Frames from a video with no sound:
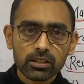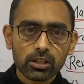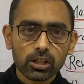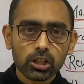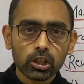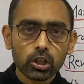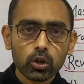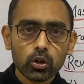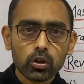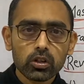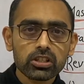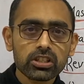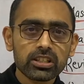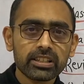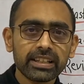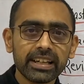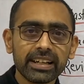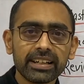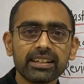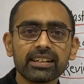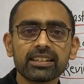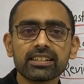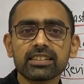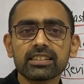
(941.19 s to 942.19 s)

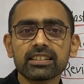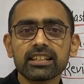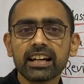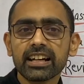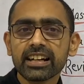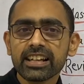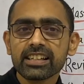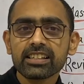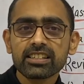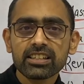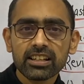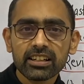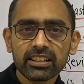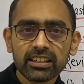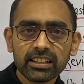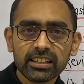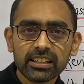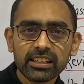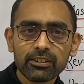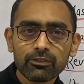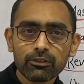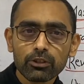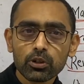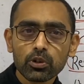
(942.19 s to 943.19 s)
close-knit study circle,
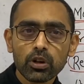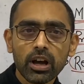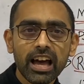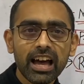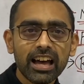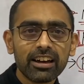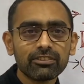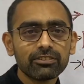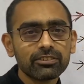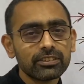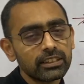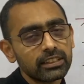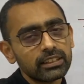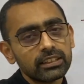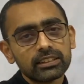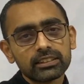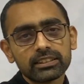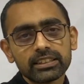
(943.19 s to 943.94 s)
if you have,